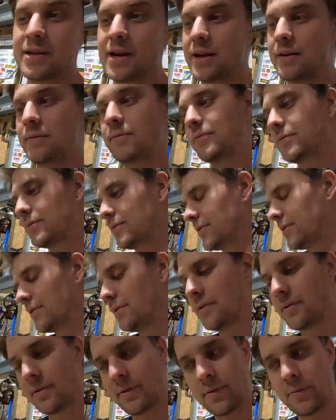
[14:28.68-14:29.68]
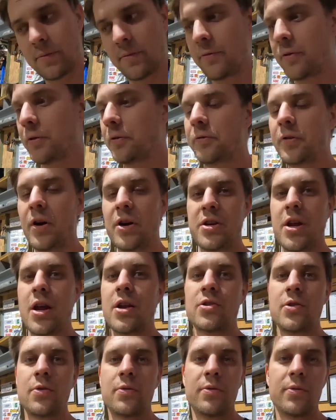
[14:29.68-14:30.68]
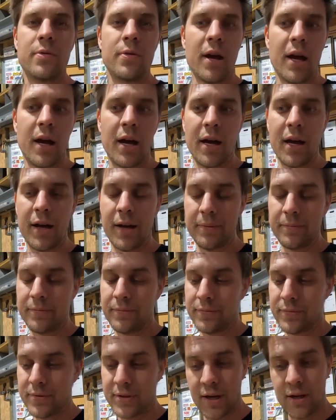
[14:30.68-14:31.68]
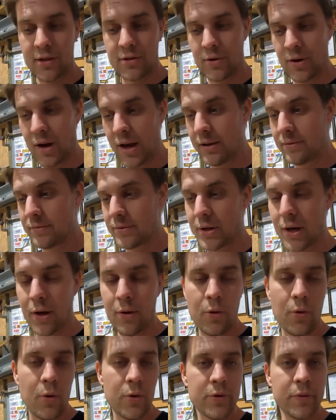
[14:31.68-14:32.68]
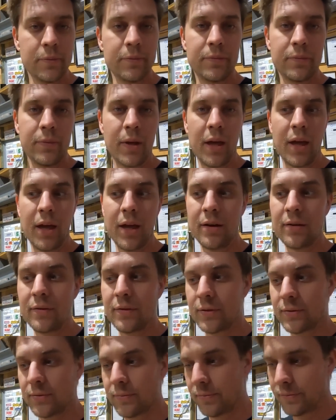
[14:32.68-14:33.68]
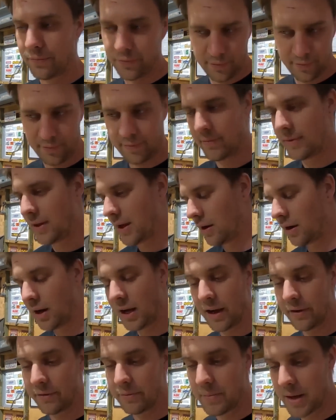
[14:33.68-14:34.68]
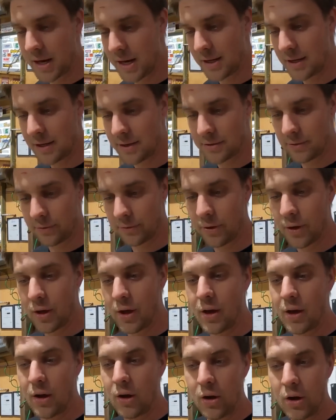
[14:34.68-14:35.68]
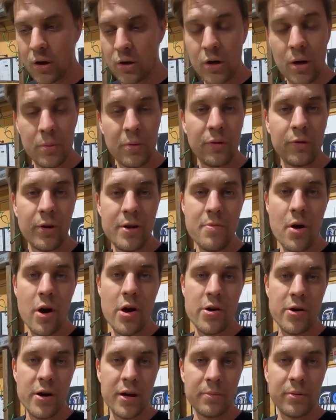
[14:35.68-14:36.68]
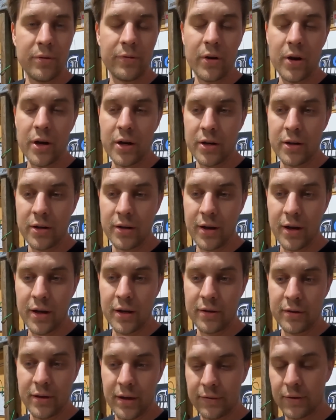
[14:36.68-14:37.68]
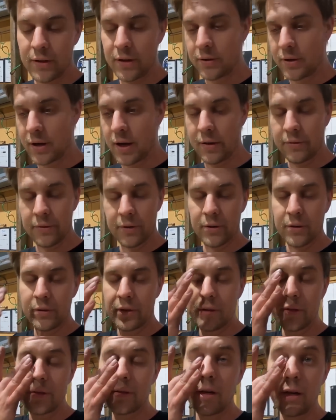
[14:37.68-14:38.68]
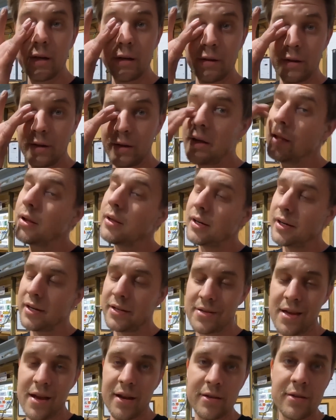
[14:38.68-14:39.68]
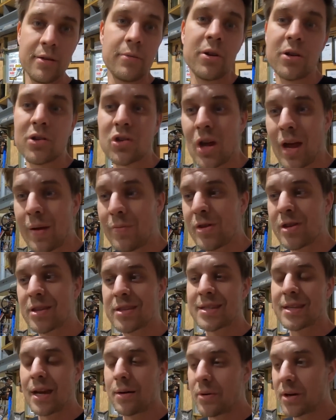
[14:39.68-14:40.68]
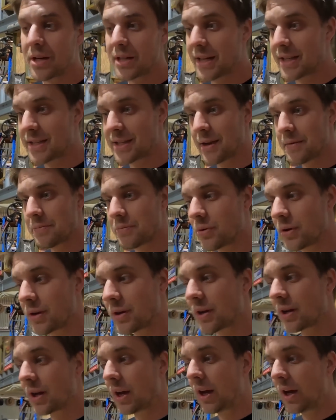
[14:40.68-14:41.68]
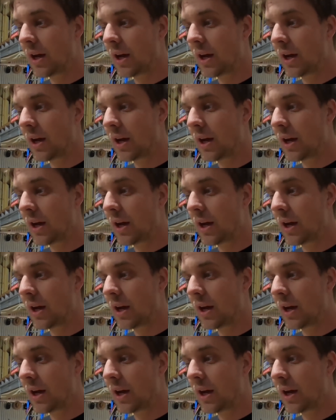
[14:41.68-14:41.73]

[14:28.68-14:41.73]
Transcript: said, full fresh engine, sounds great, it's going awesome, and they're going to have many years of trouble-free motoring provided they definitely look after it. So like I said, it's a real shame that someone at some point